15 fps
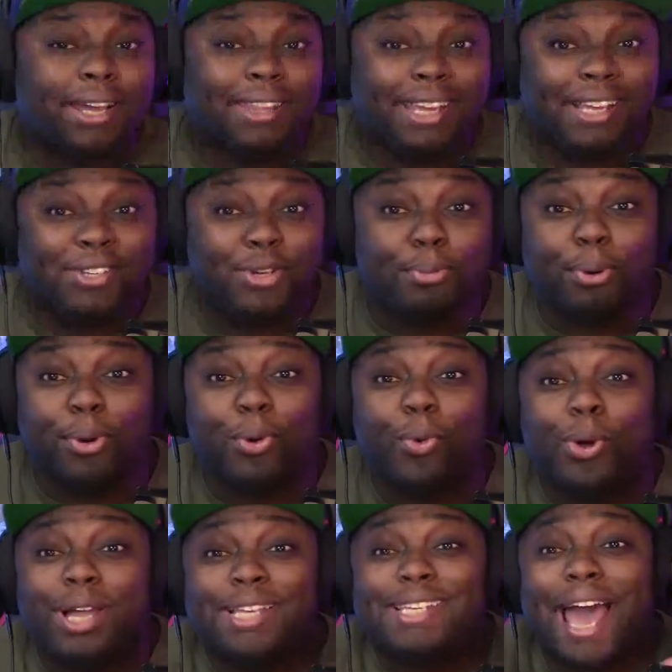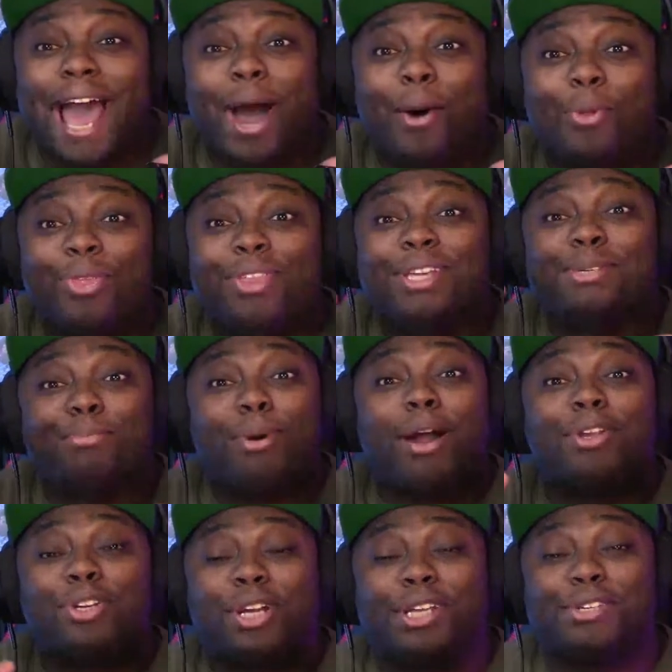thing I think is super cool is how this
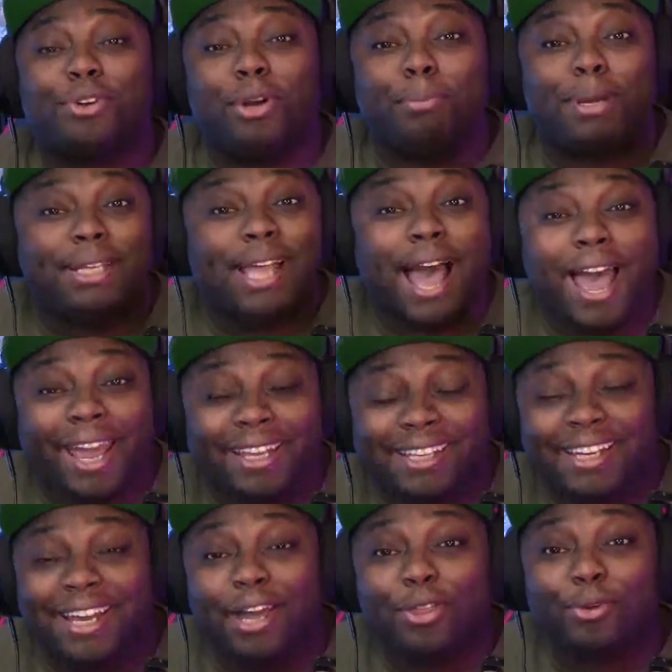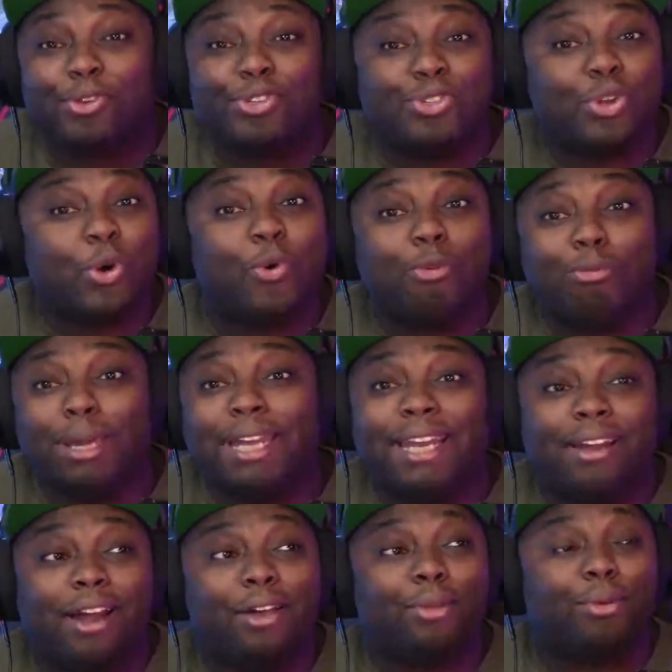project is going to be tying together so
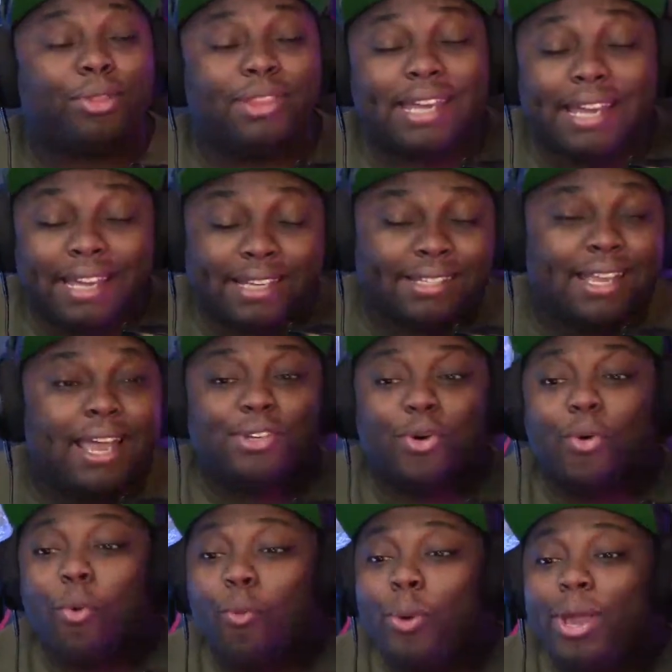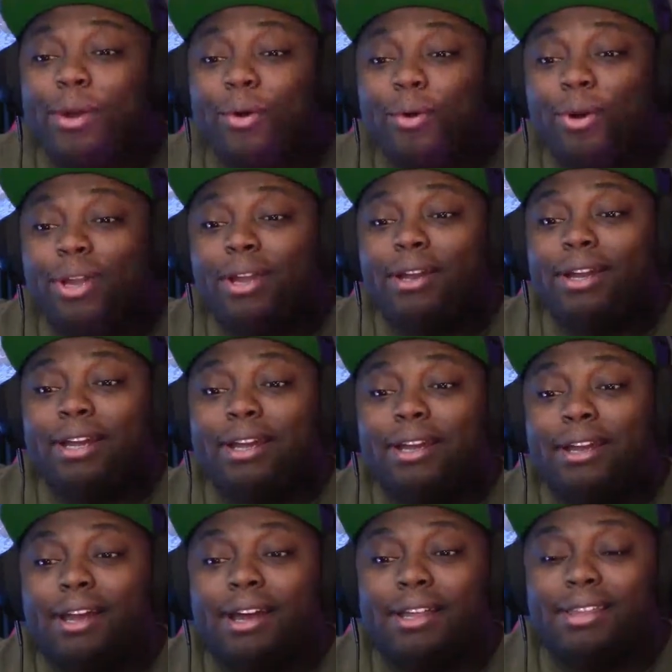many other things. So we're
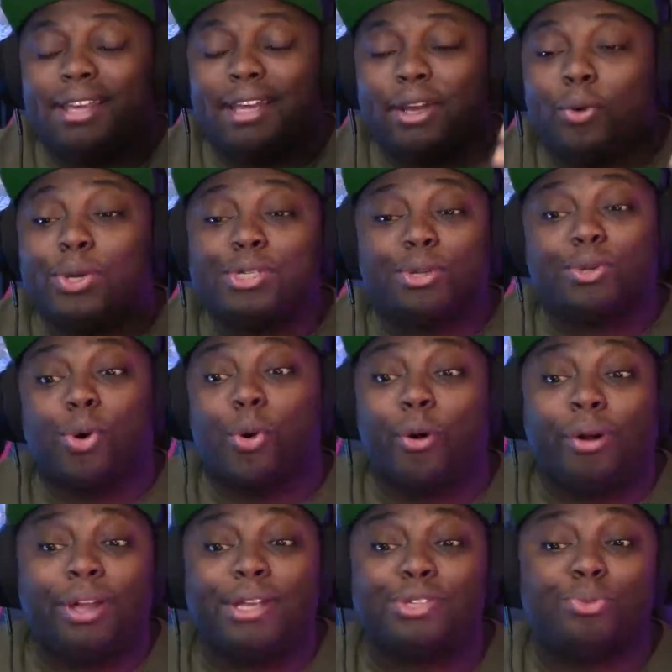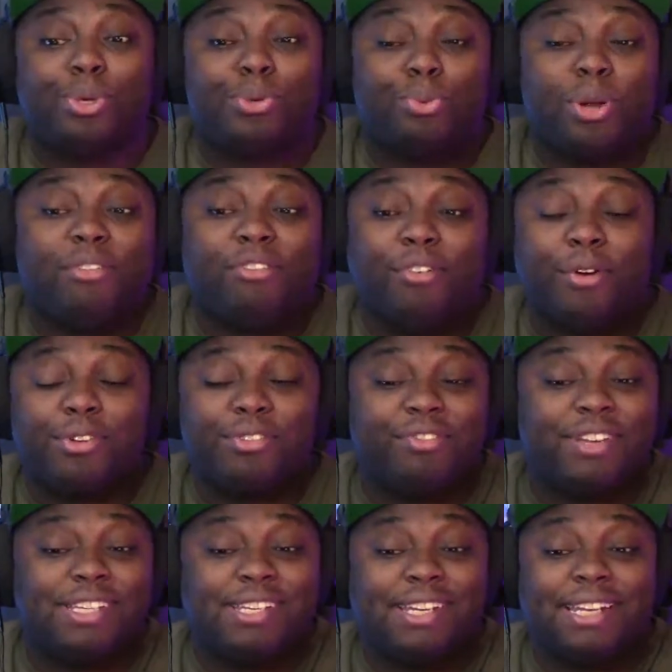getting the Inquisitorius, which we first
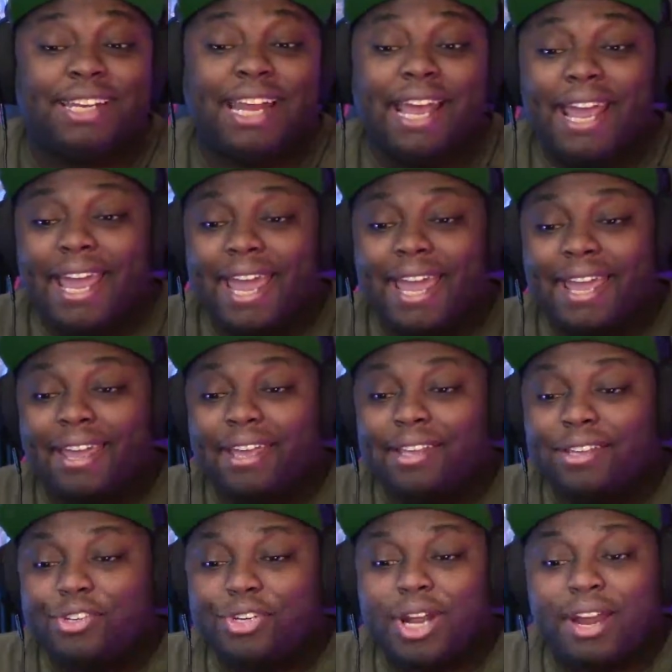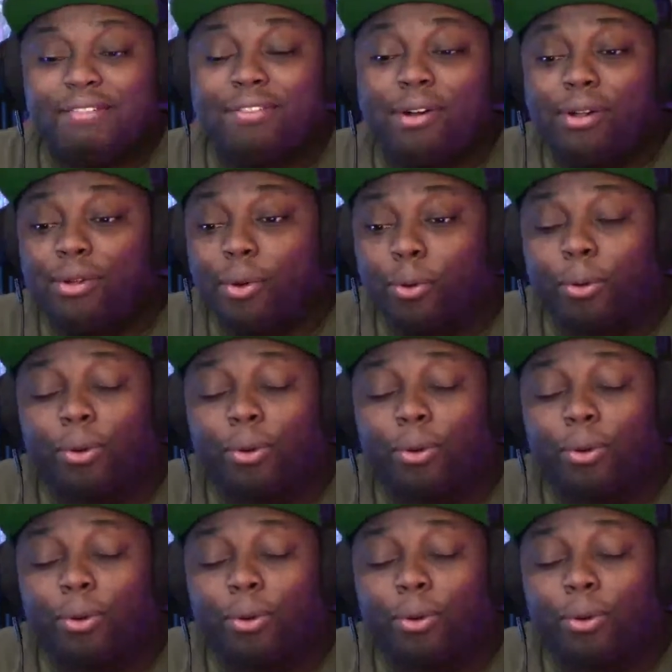visited in Jedi Fallen